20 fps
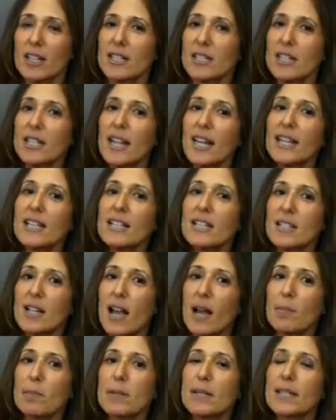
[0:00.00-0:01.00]
Today's
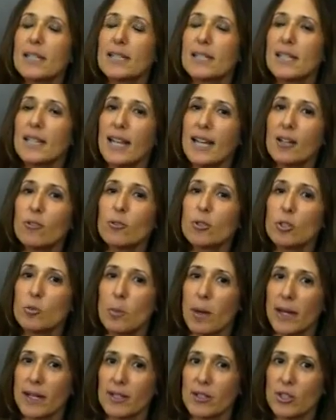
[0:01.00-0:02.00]
topic is language
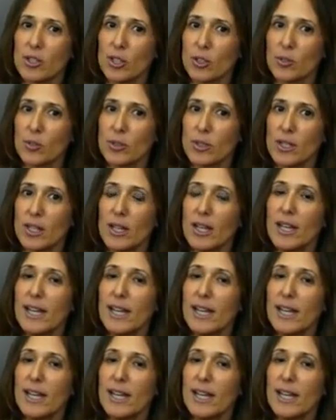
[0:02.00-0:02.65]
milestones.